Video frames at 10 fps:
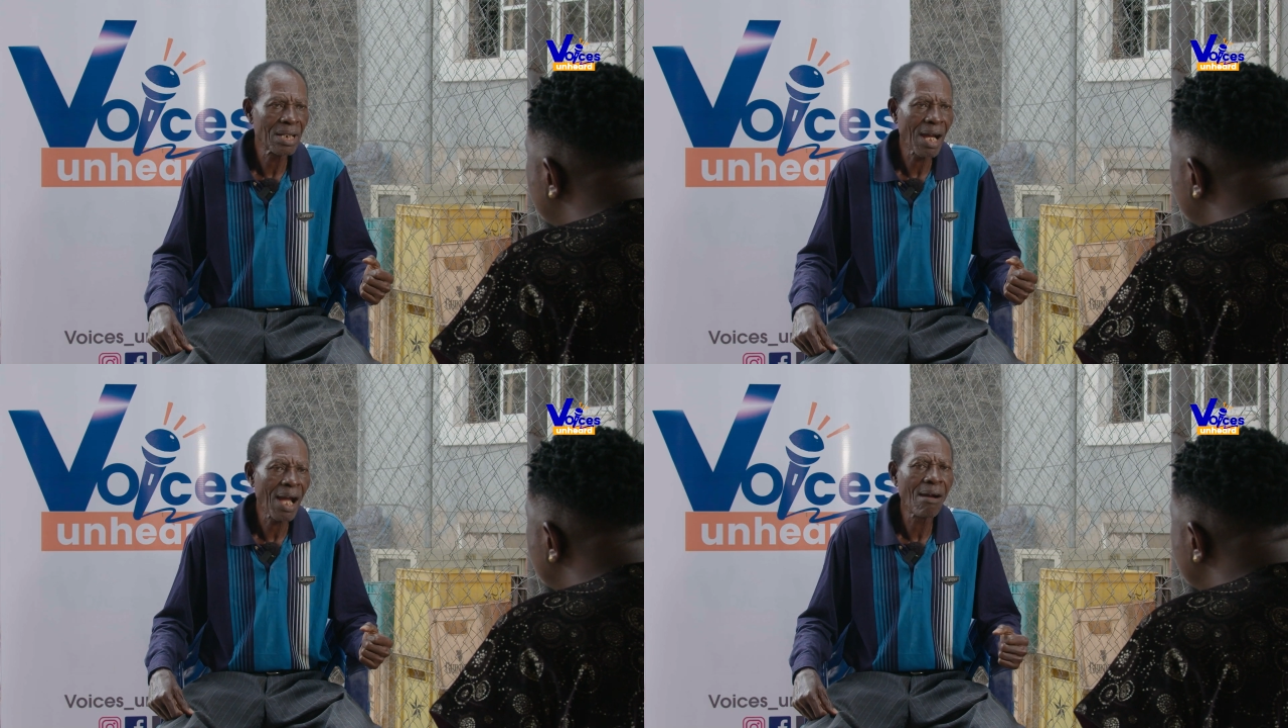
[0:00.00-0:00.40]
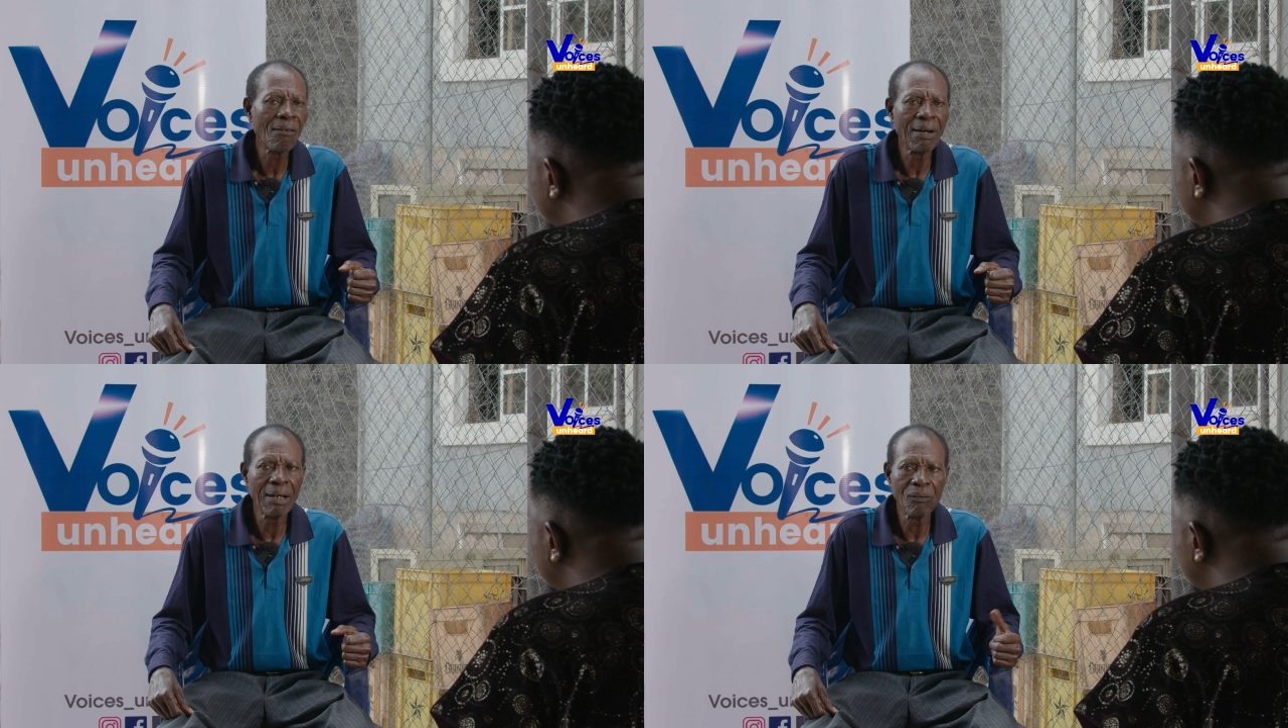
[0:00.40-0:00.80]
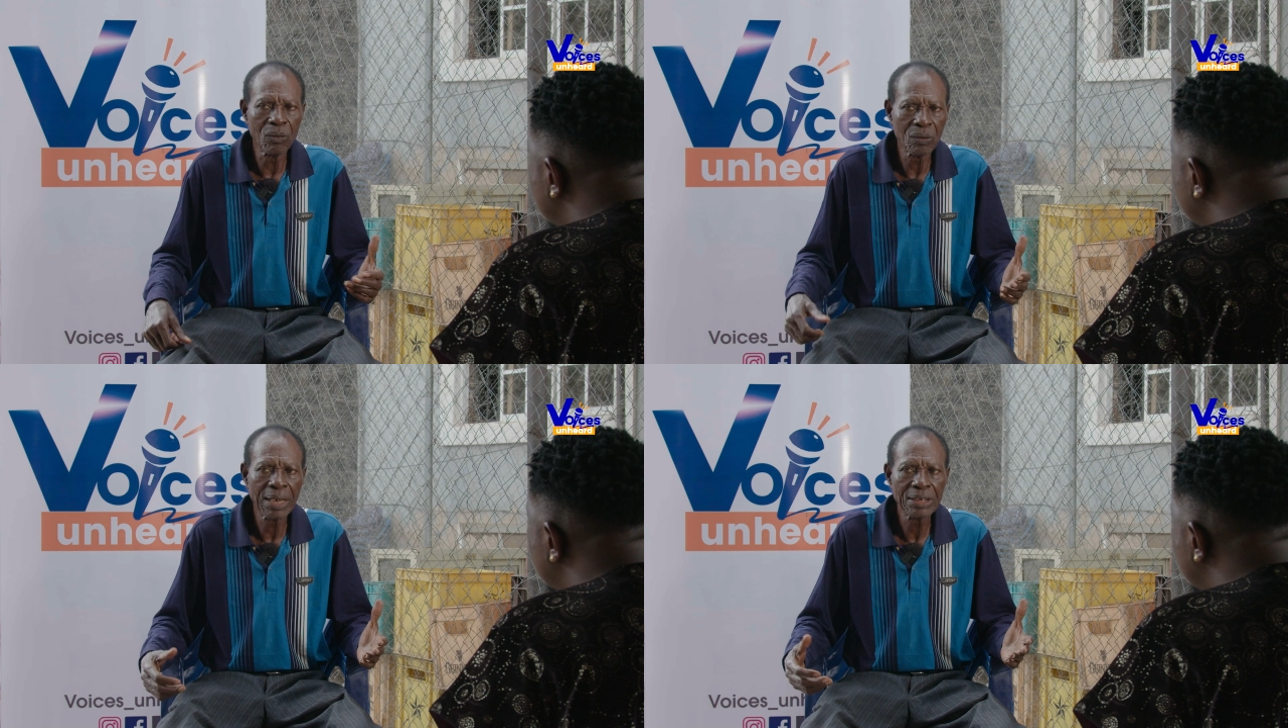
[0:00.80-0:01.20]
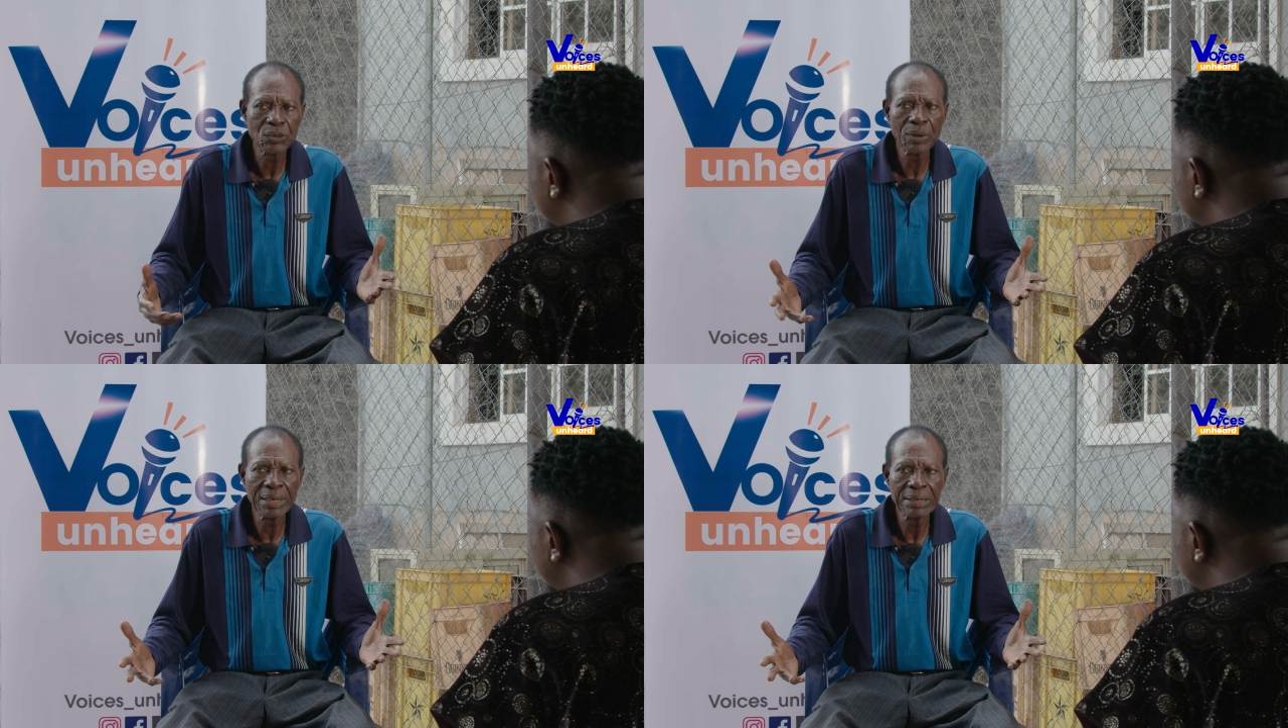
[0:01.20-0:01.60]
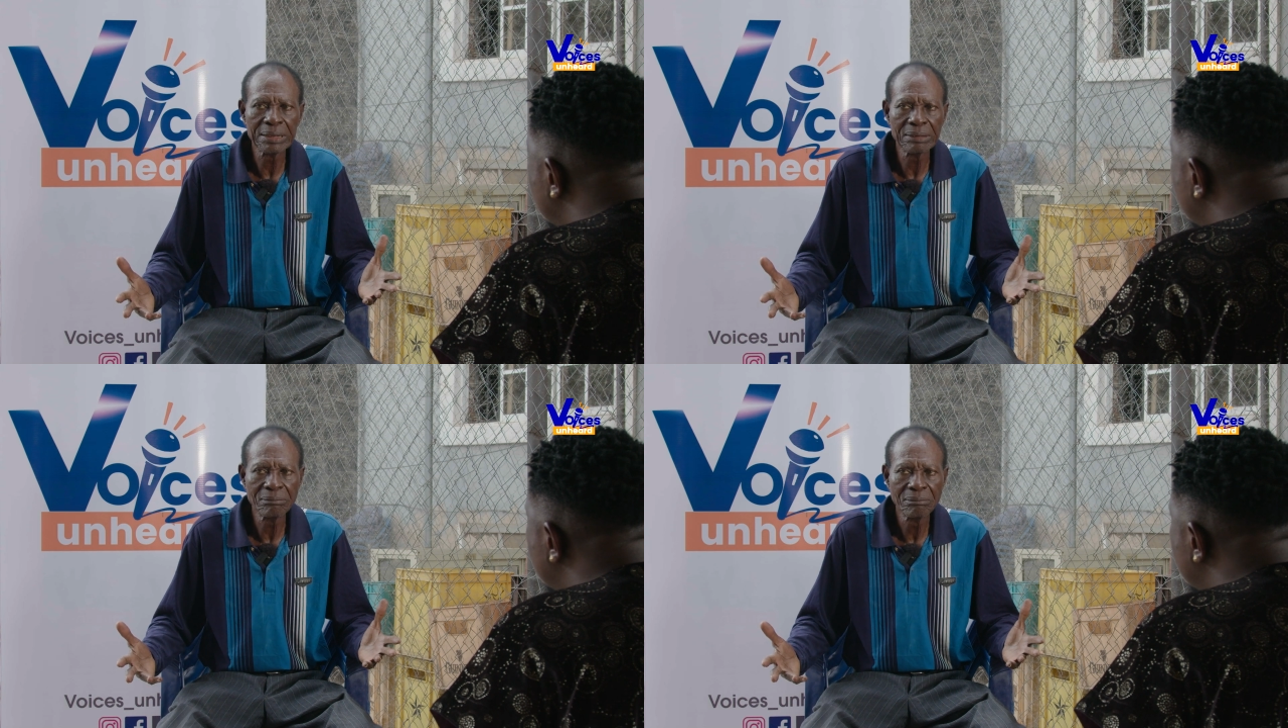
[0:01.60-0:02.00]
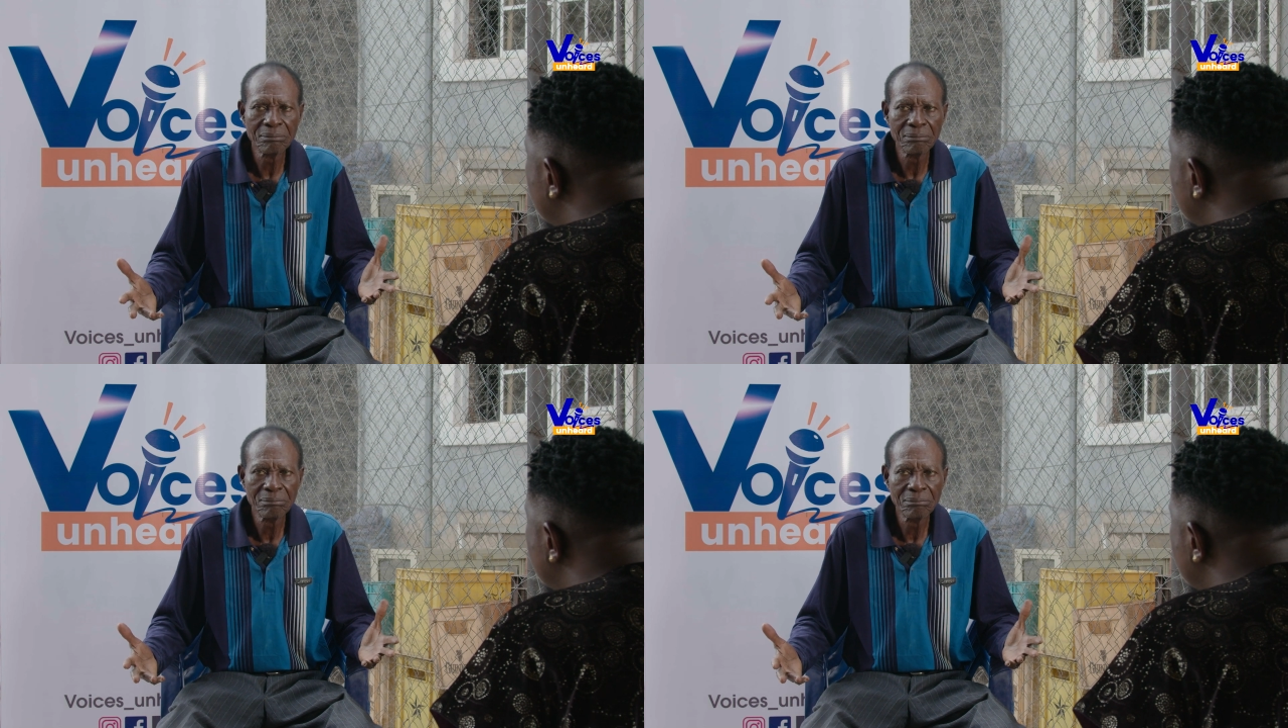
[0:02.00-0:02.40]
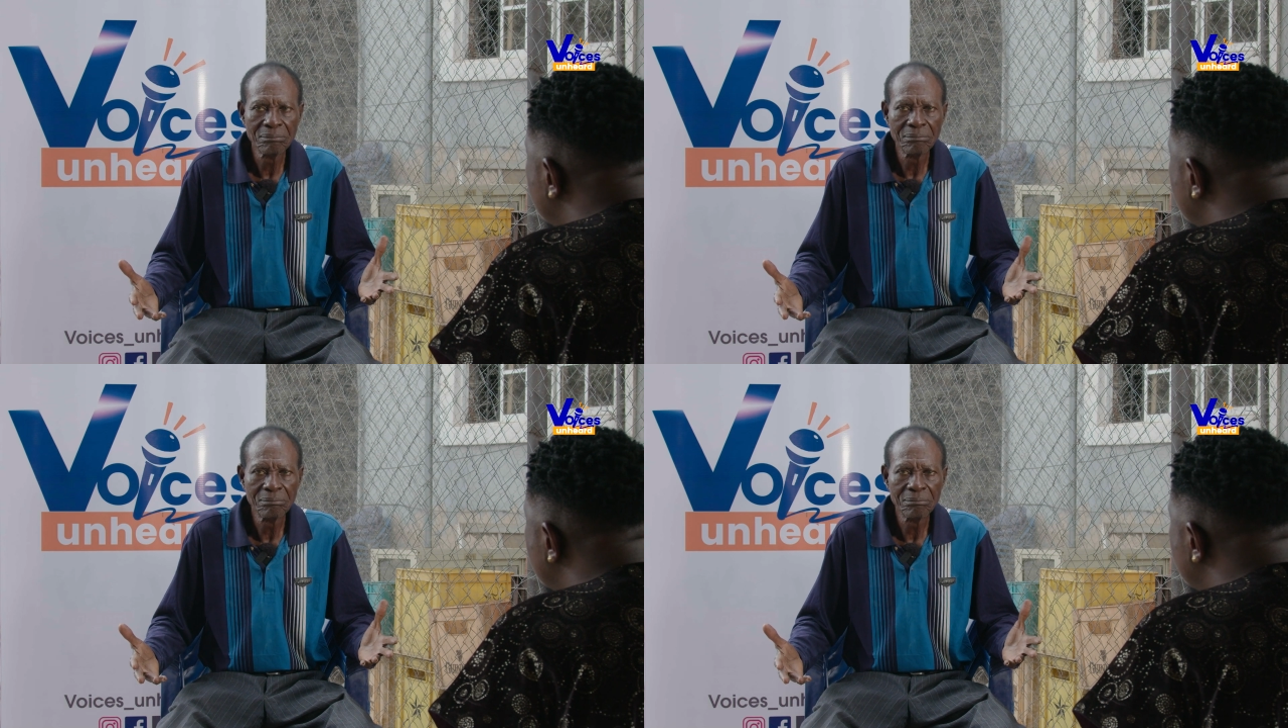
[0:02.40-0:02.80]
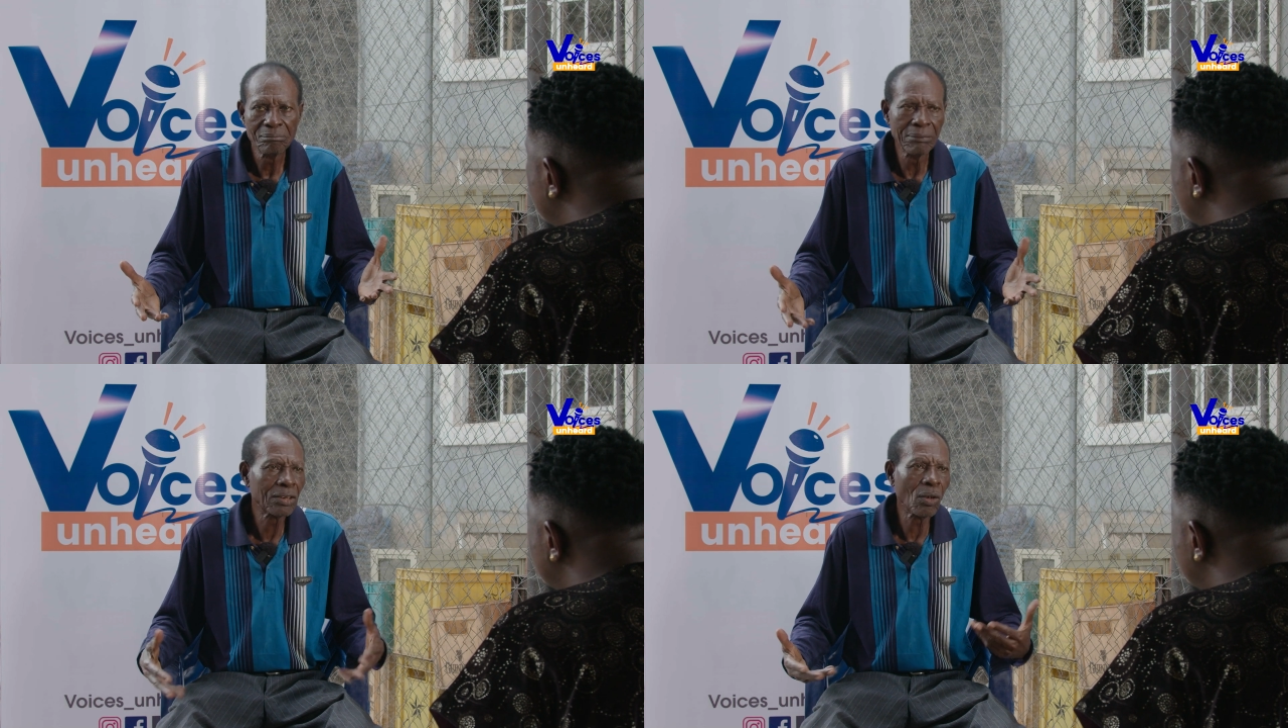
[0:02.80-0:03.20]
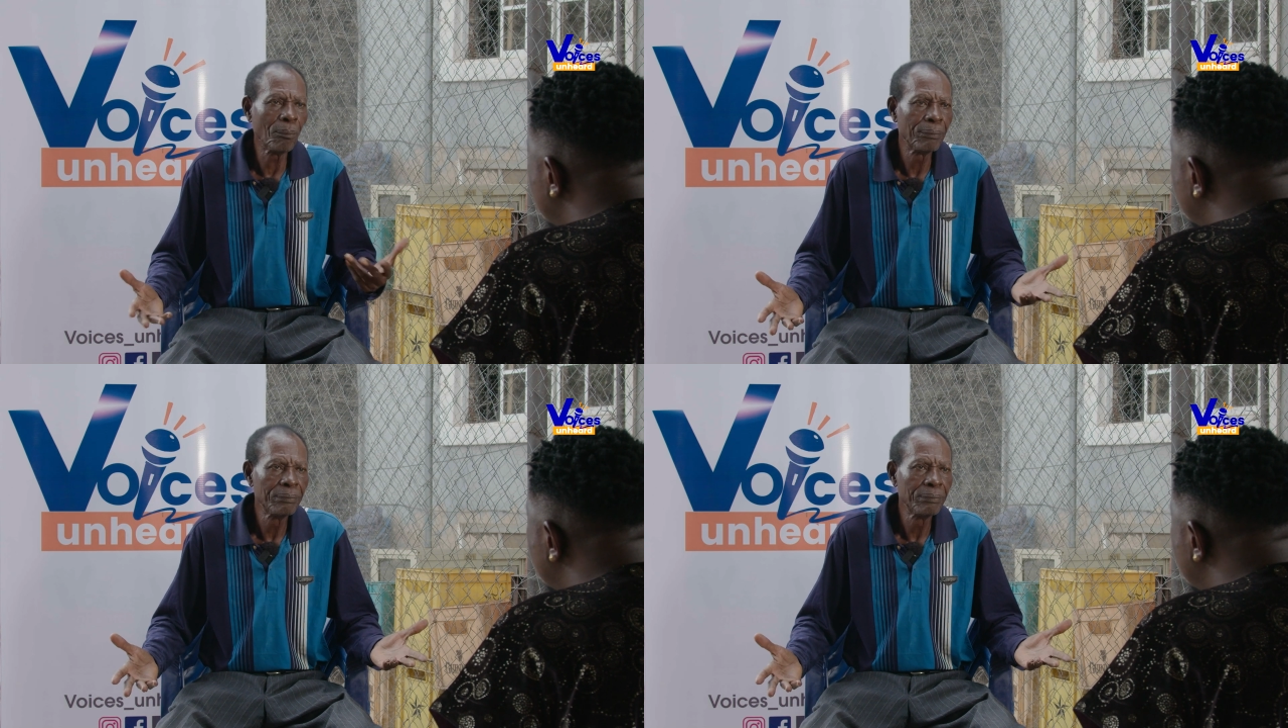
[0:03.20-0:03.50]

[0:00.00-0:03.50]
how I will actually make up